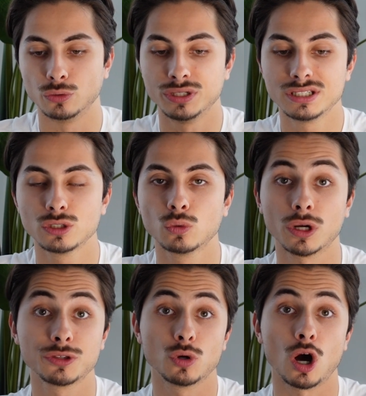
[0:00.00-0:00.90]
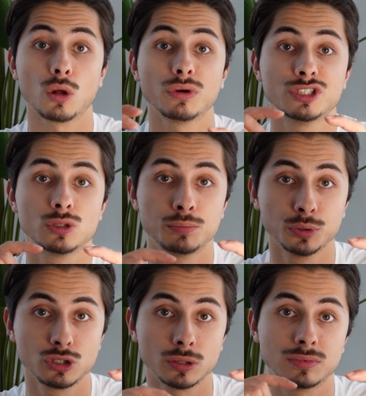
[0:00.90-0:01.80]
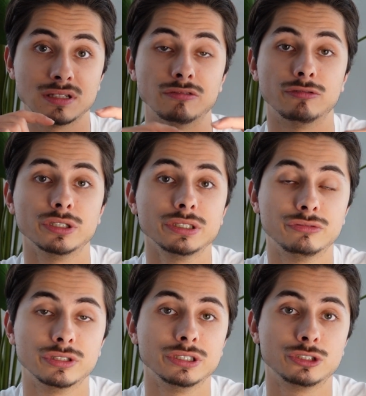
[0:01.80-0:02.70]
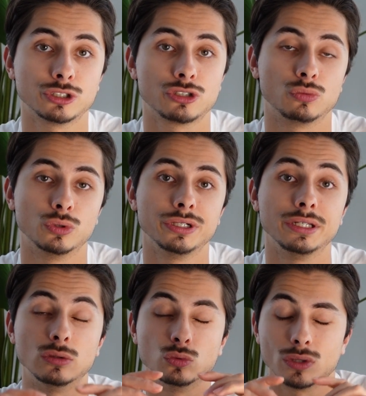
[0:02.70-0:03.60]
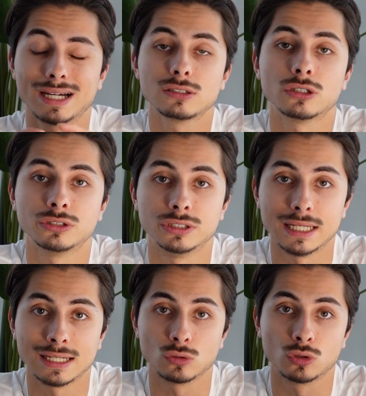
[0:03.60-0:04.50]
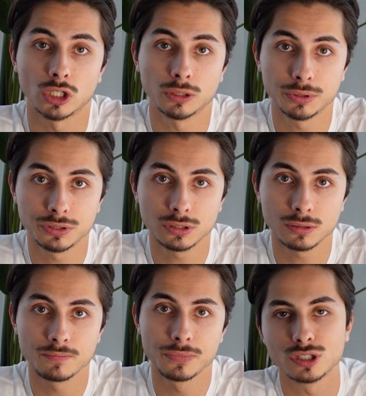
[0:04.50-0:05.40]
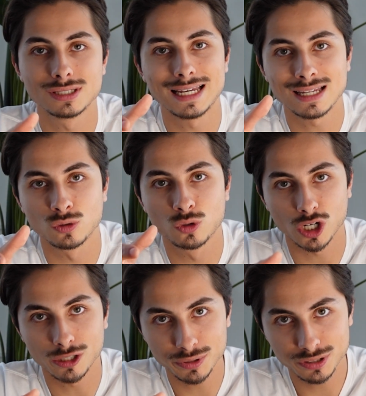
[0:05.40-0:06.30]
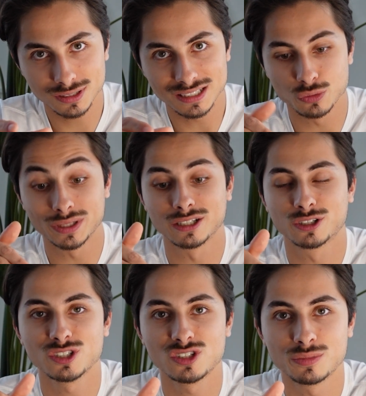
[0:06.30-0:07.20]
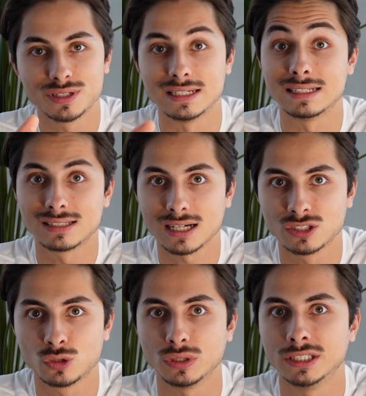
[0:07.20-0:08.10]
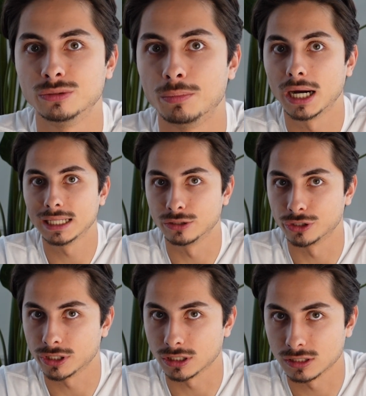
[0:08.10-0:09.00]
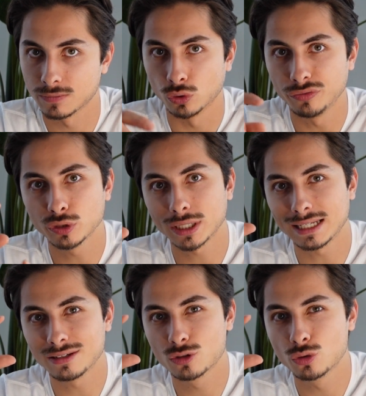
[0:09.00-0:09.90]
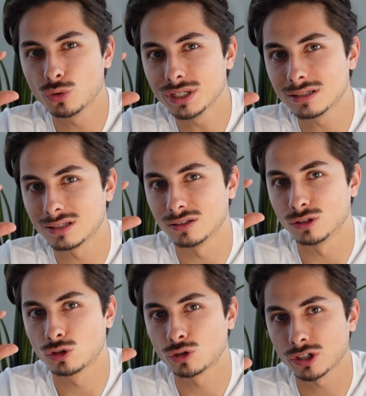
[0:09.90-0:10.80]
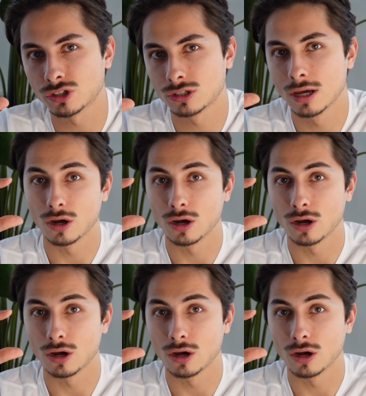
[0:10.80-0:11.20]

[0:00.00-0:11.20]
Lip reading: reason you want to always put something very, very trustworthy right under the add to cart button, because the add to cart button is where the customer decides to either buy it or not. So if you can increase the trust